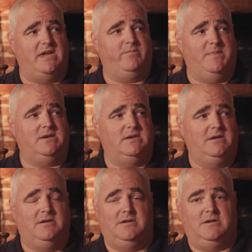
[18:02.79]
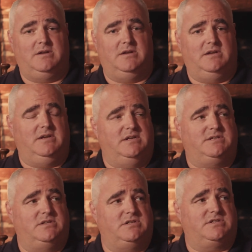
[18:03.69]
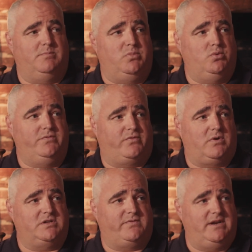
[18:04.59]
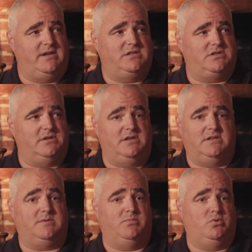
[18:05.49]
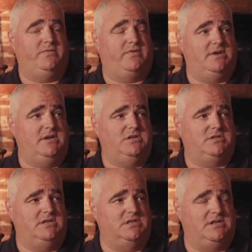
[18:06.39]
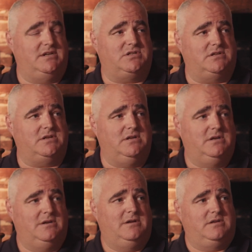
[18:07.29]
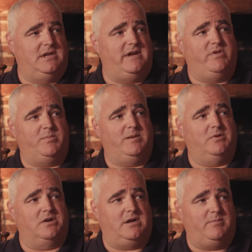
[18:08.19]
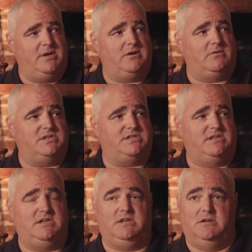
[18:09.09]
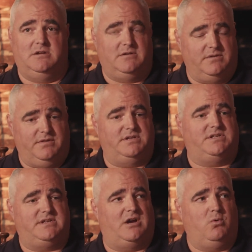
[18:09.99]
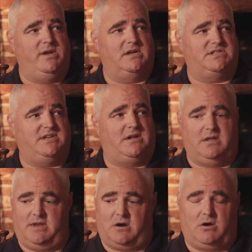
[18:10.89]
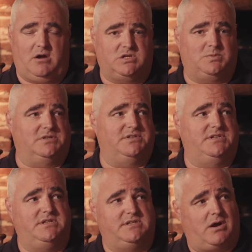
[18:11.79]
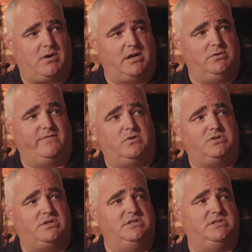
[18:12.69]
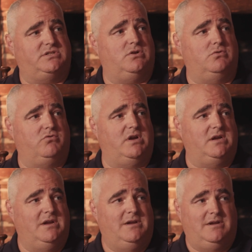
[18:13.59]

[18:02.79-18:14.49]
have been isn't just a boon for us financially. It's a boon for the nation educationally. To have them be able to come here and see. This is how we excel at our hospitals. This is how our universities are so great.